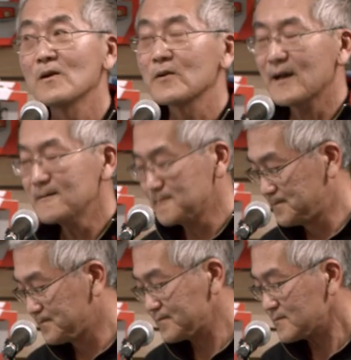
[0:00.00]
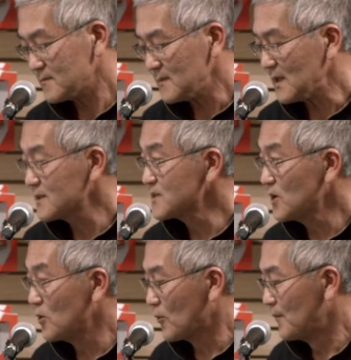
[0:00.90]
Okay,
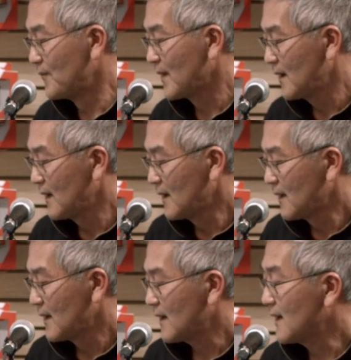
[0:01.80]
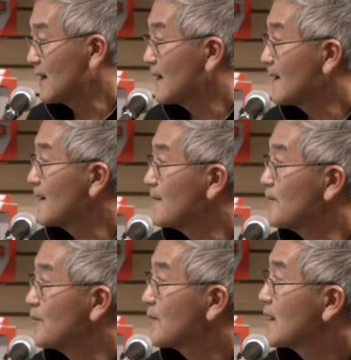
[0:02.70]
so uh,
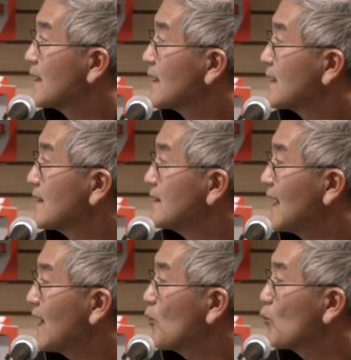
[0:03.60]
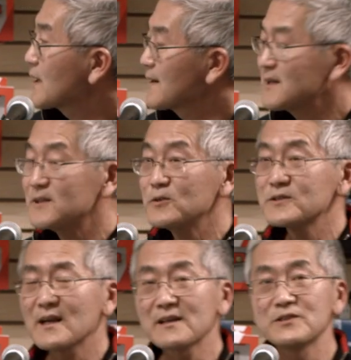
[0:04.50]
now, what I'm going to do
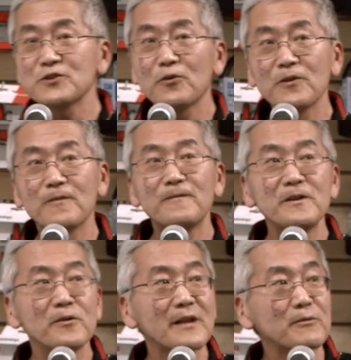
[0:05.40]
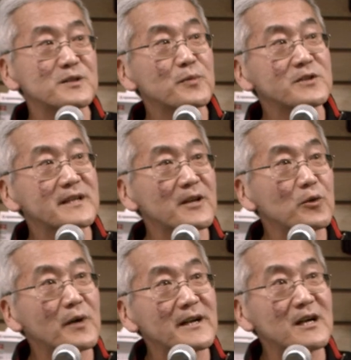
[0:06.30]
is I'm going to show you a video that was put together
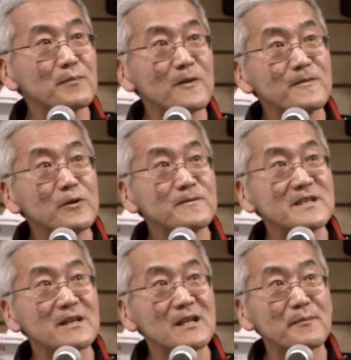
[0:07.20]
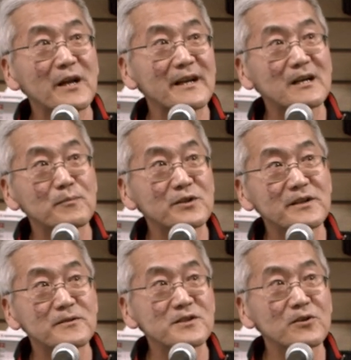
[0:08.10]
by a couple of U of T alumni a couple of
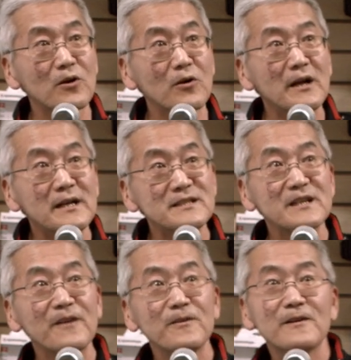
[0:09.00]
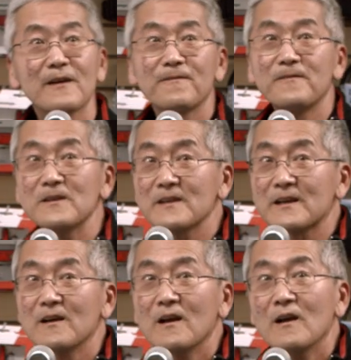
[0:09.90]
years ago to give you a
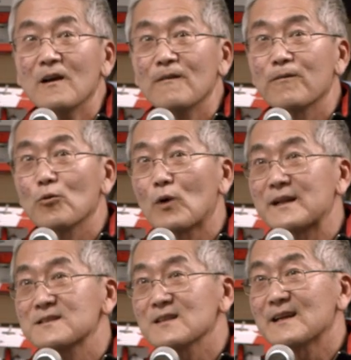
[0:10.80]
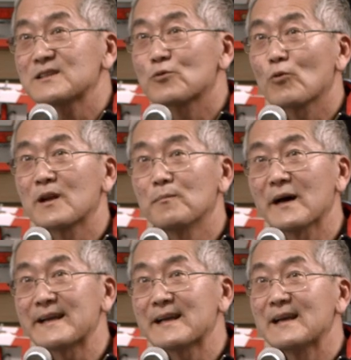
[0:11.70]
feeling for what it's like to run a
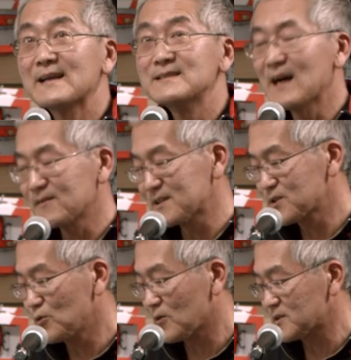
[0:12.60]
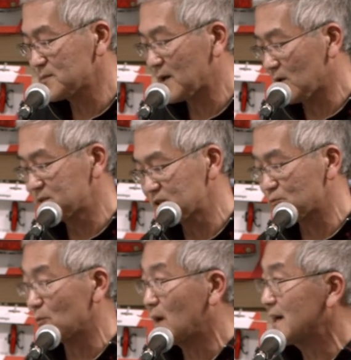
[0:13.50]
bike down this course. But I'll just
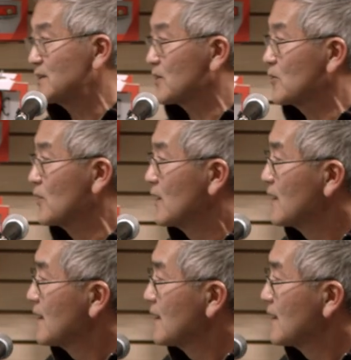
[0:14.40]
remind you,